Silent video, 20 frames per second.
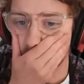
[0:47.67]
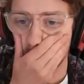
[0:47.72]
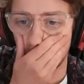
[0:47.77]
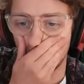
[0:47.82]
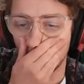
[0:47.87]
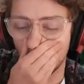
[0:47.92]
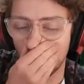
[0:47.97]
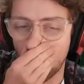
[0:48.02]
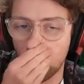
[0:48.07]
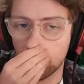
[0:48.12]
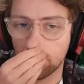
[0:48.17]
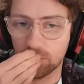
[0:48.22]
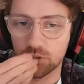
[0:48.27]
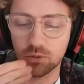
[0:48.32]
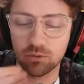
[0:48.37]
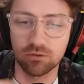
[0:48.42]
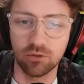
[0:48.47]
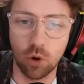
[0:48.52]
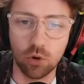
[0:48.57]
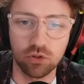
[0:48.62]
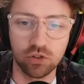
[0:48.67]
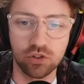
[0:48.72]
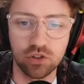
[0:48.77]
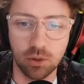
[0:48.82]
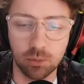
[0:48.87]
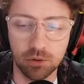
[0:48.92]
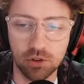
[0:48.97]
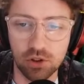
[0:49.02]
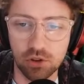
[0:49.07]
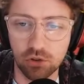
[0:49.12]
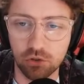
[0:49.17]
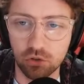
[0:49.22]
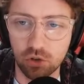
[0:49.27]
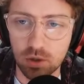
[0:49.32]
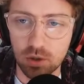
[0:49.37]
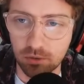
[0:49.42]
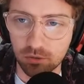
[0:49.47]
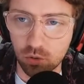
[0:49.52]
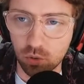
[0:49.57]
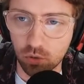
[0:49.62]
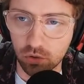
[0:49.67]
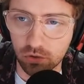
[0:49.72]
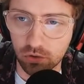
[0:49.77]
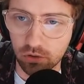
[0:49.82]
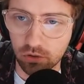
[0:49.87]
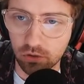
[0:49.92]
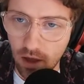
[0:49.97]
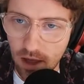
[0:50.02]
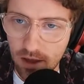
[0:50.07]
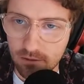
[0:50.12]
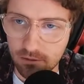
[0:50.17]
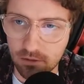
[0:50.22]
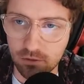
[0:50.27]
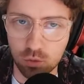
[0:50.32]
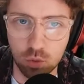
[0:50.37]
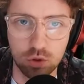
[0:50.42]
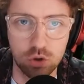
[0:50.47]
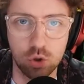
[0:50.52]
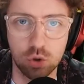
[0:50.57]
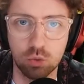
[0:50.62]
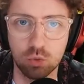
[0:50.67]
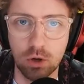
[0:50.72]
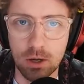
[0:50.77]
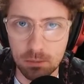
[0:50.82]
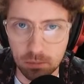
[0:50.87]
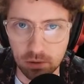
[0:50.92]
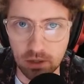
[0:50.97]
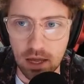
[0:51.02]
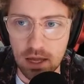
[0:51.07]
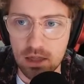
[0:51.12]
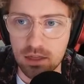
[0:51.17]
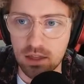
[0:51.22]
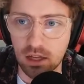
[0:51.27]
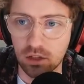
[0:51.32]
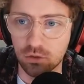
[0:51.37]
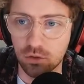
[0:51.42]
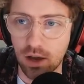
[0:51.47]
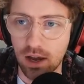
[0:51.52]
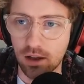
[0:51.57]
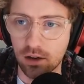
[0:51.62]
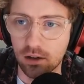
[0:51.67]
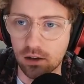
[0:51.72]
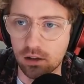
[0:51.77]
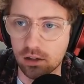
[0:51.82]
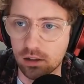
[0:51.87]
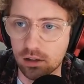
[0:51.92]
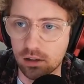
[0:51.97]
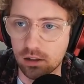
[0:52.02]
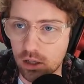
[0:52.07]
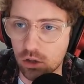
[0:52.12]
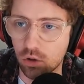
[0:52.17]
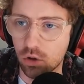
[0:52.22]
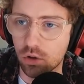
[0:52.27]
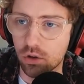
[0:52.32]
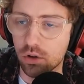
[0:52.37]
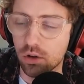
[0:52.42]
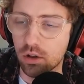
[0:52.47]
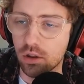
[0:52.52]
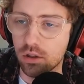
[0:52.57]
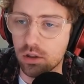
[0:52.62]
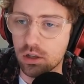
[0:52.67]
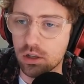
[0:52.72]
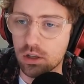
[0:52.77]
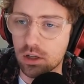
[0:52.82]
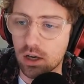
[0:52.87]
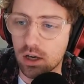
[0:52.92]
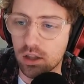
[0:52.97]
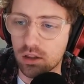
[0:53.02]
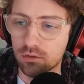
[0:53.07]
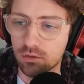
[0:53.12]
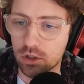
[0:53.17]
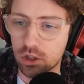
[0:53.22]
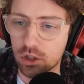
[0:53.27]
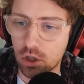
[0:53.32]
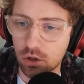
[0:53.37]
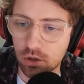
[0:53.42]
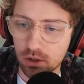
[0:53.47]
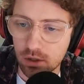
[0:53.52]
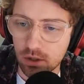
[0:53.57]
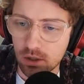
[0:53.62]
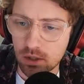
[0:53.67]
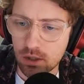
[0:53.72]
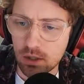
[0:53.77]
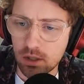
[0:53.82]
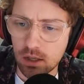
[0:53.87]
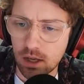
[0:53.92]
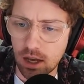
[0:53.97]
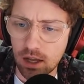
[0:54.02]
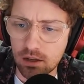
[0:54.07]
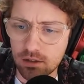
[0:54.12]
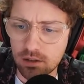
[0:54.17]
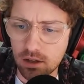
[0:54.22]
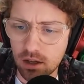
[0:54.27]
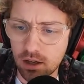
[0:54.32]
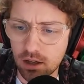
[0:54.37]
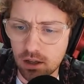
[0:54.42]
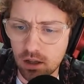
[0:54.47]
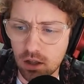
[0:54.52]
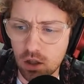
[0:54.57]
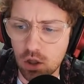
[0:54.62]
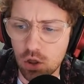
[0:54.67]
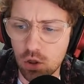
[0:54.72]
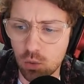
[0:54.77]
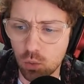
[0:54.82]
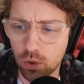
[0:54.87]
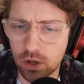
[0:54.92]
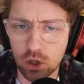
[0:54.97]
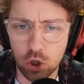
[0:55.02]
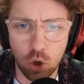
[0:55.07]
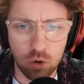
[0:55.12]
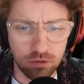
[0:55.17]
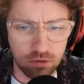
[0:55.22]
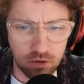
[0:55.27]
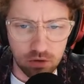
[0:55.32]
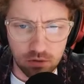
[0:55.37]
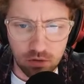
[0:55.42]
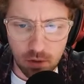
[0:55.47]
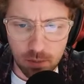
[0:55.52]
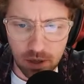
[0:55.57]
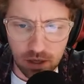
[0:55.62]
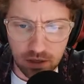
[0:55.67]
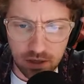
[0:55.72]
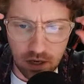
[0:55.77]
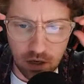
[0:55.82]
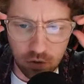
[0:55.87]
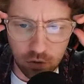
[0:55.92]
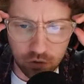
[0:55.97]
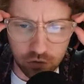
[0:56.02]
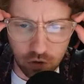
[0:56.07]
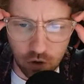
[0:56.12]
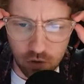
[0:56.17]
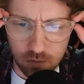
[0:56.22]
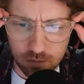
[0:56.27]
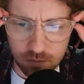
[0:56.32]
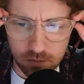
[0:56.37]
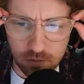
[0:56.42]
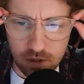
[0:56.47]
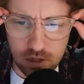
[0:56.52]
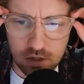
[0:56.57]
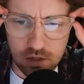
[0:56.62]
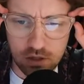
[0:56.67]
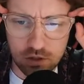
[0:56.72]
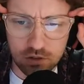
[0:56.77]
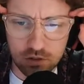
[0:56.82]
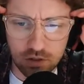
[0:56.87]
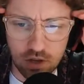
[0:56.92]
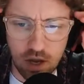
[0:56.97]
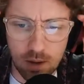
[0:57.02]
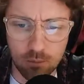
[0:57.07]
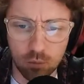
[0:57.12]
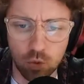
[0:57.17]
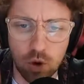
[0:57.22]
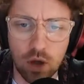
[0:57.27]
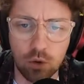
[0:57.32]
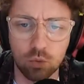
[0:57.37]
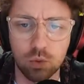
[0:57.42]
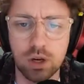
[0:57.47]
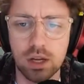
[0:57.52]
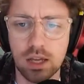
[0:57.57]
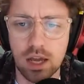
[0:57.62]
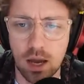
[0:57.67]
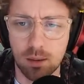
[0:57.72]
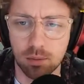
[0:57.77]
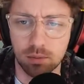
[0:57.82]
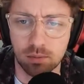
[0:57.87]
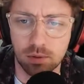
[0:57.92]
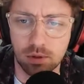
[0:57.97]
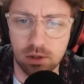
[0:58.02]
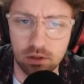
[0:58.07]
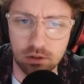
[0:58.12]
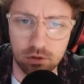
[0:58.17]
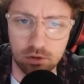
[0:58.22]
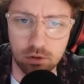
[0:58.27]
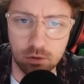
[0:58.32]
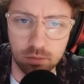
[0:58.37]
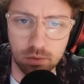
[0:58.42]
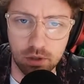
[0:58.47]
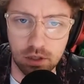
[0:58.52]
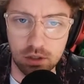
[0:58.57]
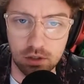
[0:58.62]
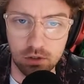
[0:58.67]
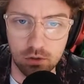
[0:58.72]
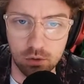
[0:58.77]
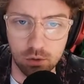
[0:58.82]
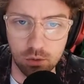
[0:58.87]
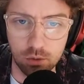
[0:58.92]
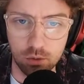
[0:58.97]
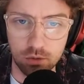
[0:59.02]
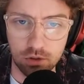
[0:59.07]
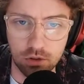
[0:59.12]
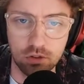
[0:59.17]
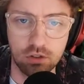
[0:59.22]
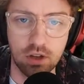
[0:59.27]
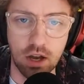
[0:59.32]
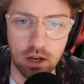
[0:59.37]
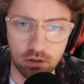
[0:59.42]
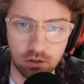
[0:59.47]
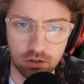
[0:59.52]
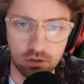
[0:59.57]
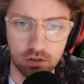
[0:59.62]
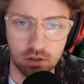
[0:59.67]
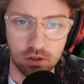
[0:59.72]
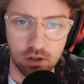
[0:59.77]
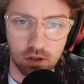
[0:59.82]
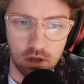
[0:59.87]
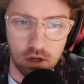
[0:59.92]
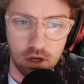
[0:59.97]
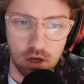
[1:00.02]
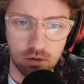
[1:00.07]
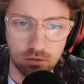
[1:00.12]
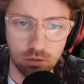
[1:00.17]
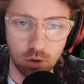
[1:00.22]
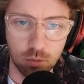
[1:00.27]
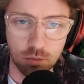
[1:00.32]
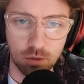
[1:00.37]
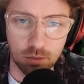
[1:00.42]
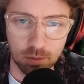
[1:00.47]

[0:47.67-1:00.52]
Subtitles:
We'll wait for some folks to jump into the stream, of course, live. If you're watching on replay, thanks for clicking on the video. And we're going to go for about an hour or so in this round recap because there is plenty to discuss from the